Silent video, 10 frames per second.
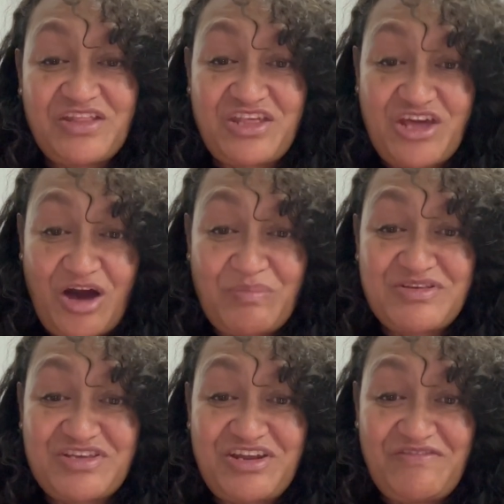The
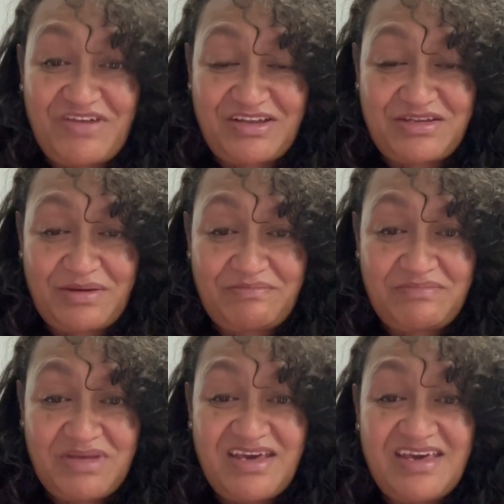opposite of victim
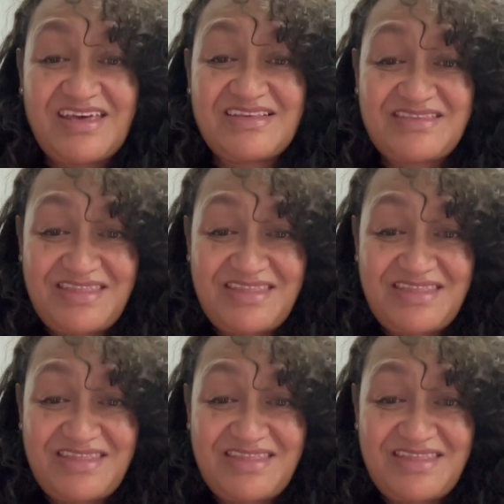is